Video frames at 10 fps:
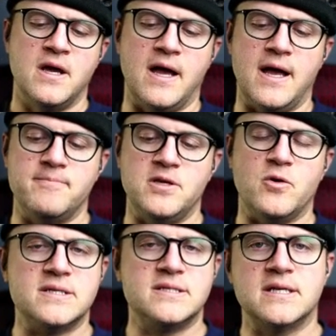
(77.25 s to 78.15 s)

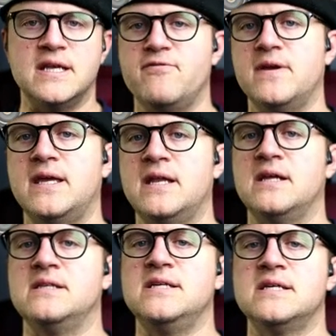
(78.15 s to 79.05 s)
a
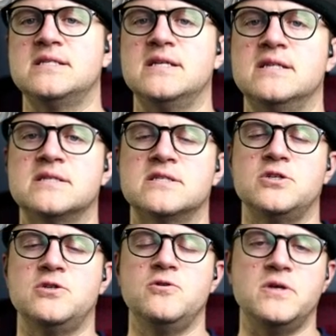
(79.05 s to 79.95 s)
significant distance
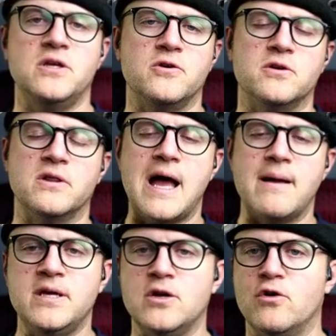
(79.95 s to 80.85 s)
to your
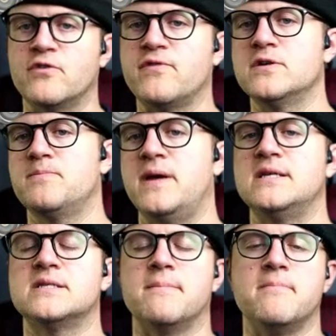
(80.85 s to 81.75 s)
lobby and overflow space,